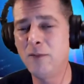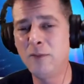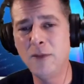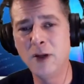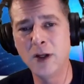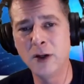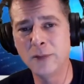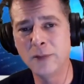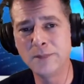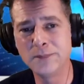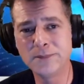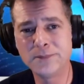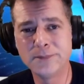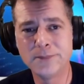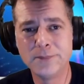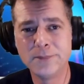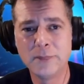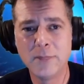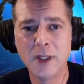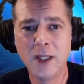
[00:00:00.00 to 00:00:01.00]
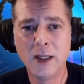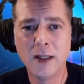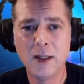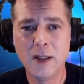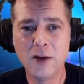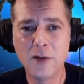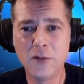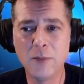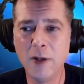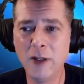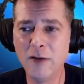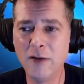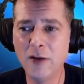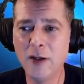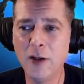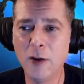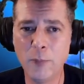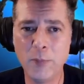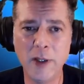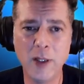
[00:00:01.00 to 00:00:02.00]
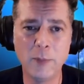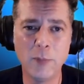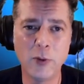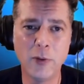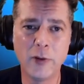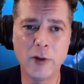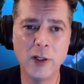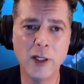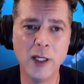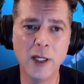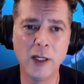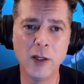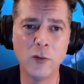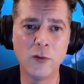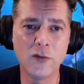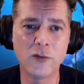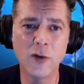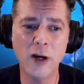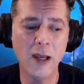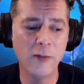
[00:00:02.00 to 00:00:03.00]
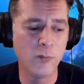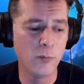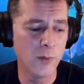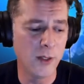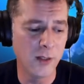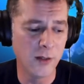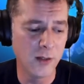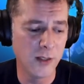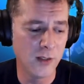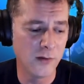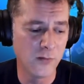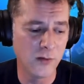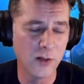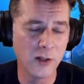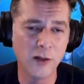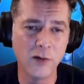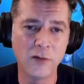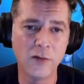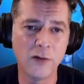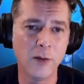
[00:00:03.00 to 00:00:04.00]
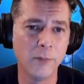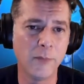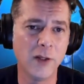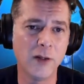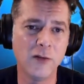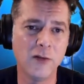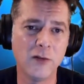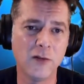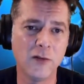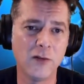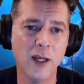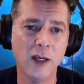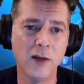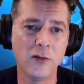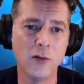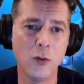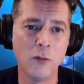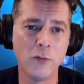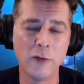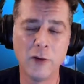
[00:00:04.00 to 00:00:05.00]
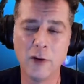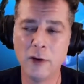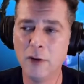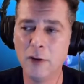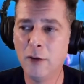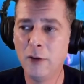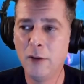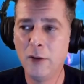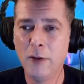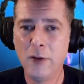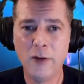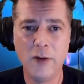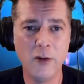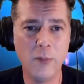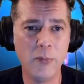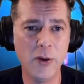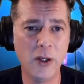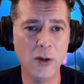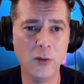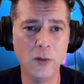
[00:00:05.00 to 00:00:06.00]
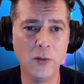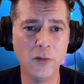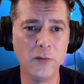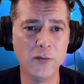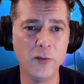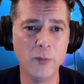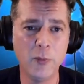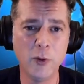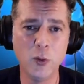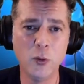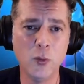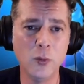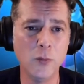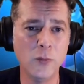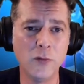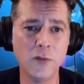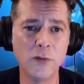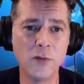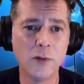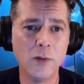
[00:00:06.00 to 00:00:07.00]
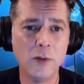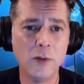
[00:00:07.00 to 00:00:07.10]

you know, there's mentally ill people, their egos drive them into this, and then something just takes over, the pills, the booze,